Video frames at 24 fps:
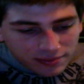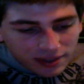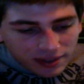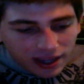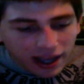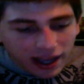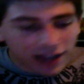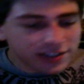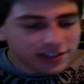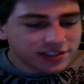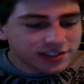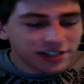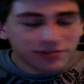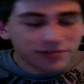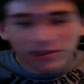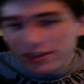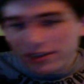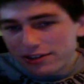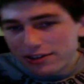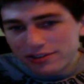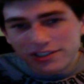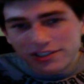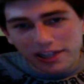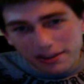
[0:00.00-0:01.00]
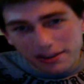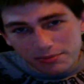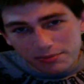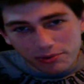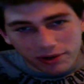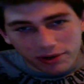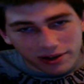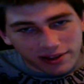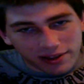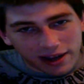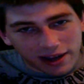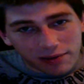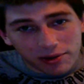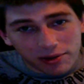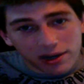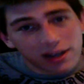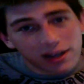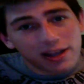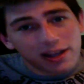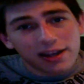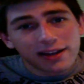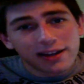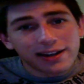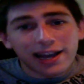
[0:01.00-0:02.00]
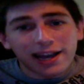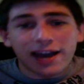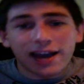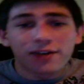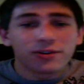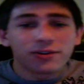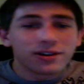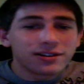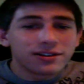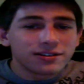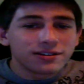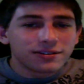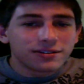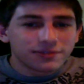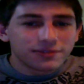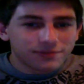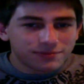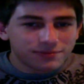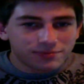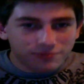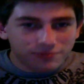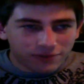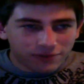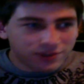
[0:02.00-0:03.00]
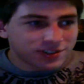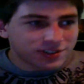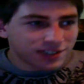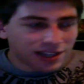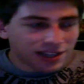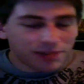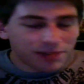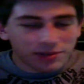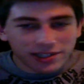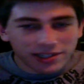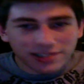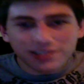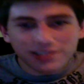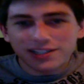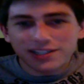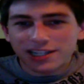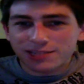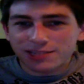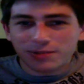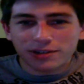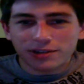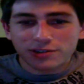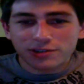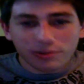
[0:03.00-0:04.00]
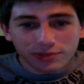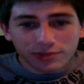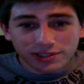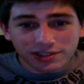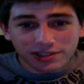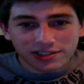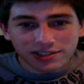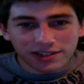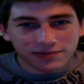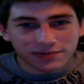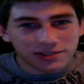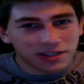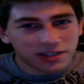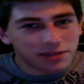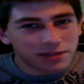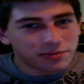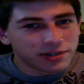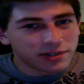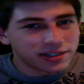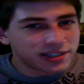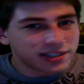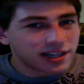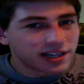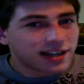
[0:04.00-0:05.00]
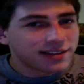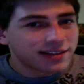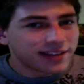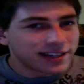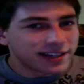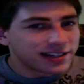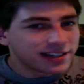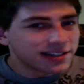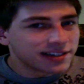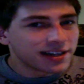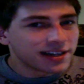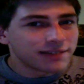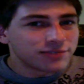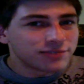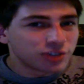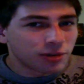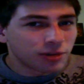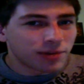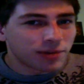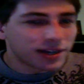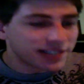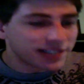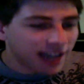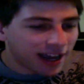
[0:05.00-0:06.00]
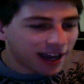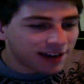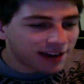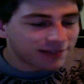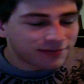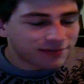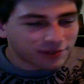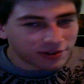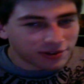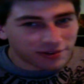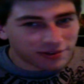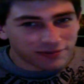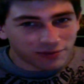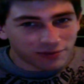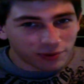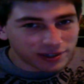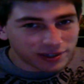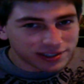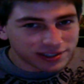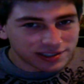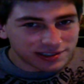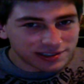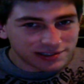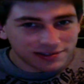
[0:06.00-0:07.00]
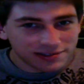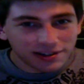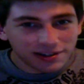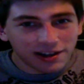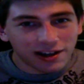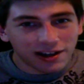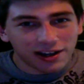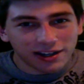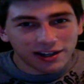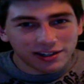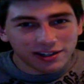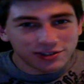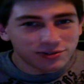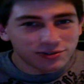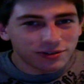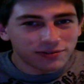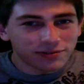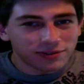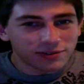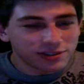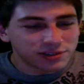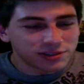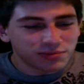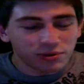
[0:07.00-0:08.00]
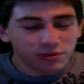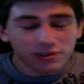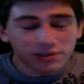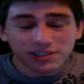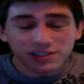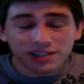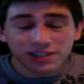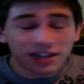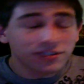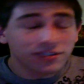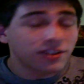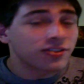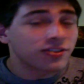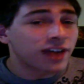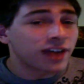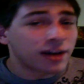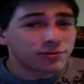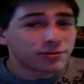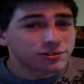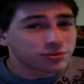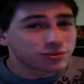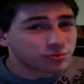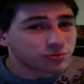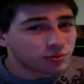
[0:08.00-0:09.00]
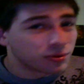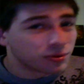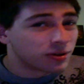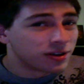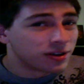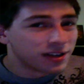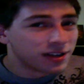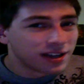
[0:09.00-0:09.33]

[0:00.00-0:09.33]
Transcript: I just didn't really understand the point of that one. Now, for celebrities, because Xbox always does have celebrities, they did have Joe Montana for the voice control for the sports, and I thought that was cool